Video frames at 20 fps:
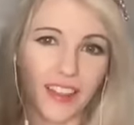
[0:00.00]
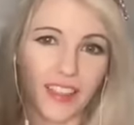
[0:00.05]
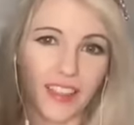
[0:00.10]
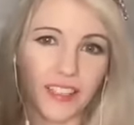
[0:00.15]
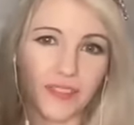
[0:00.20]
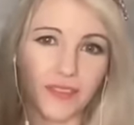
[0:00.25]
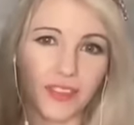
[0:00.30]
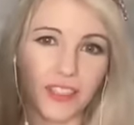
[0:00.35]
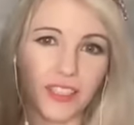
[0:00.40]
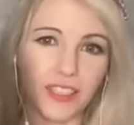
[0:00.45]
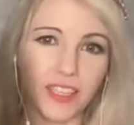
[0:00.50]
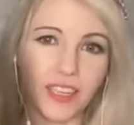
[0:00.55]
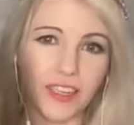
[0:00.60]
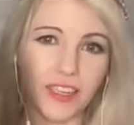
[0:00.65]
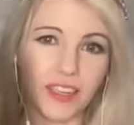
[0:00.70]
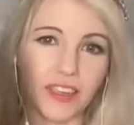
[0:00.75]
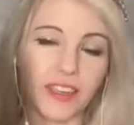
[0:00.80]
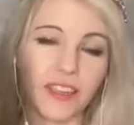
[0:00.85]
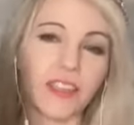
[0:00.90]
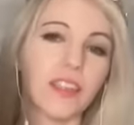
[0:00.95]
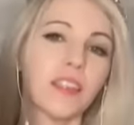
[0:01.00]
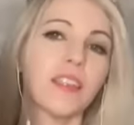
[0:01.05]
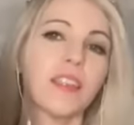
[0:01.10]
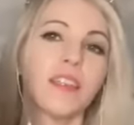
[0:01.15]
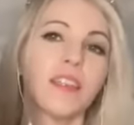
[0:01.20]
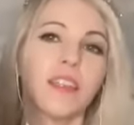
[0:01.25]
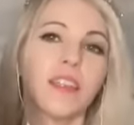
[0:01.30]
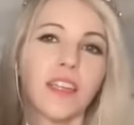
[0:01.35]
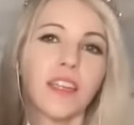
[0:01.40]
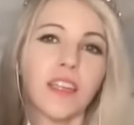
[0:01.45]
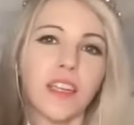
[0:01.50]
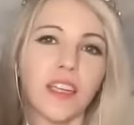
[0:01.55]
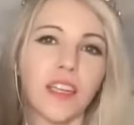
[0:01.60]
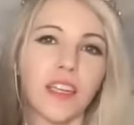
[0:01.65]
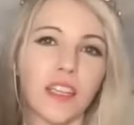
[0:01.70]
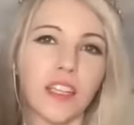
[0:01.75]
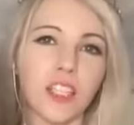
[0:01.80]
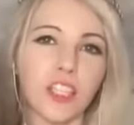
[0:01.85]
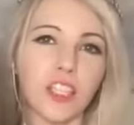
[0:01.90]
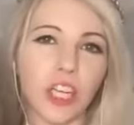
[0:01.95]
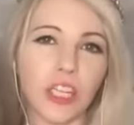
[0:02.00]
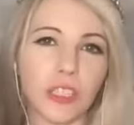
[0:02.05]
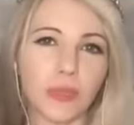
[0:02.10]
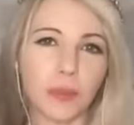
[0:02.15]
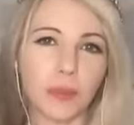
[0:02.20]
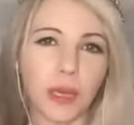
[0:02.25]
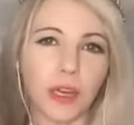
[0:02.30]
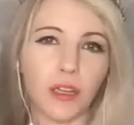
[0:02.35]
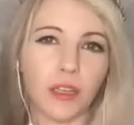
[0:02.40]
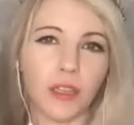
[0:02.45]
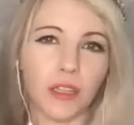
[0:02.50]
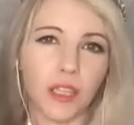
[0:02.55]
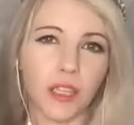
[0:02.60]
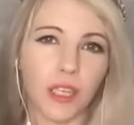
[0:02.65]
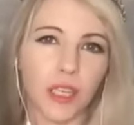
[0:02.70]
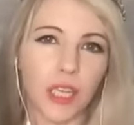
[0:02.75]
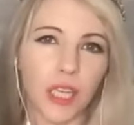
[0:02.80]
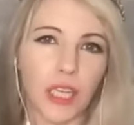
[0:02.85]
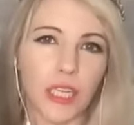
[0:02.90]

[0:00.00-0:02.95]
This feels like the Jezebel